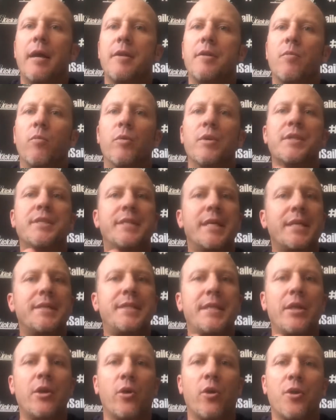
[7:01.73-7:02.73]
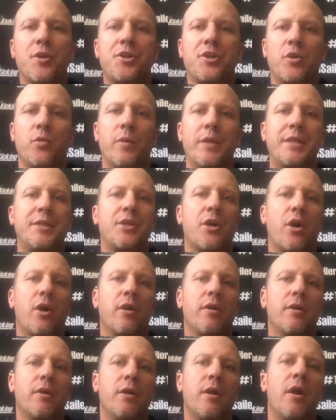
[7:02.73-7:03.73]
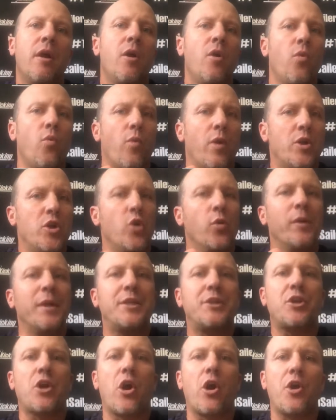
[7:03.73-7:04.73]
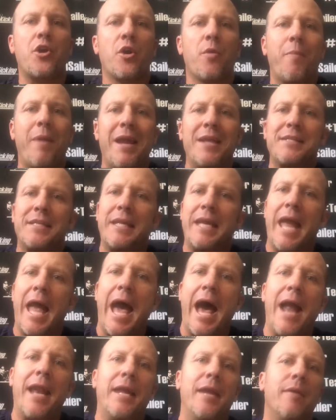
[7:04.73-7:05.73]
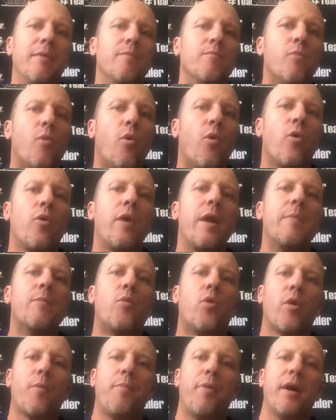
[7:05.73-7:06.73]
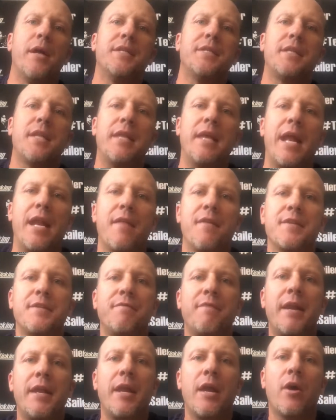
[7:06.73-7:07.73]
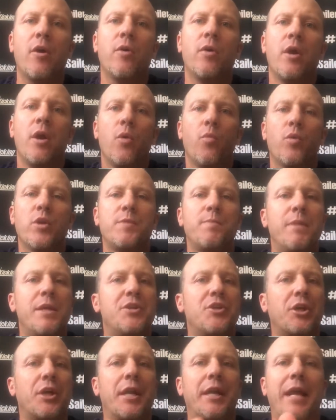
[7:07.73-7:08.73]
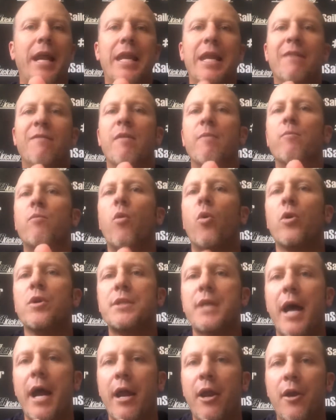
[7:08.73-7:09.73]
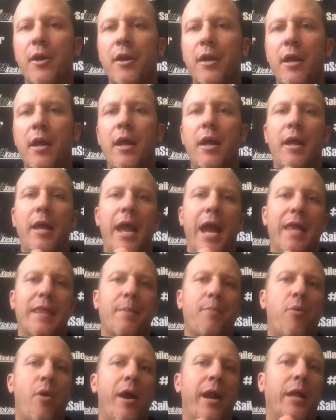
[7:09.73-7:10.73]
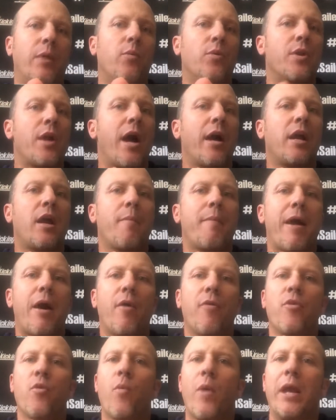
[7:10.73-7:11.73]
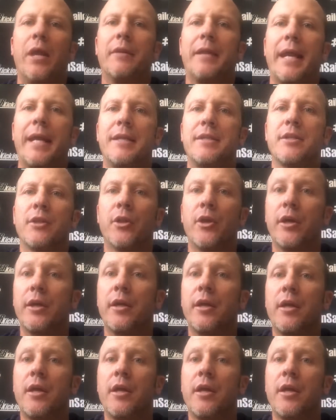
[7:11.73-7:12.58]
Resist the urge to restart. When you restart, you're basically adding more and more punts to the end of this video, which means you're going to get even more tired and the product will not come out the way you'd like it to look.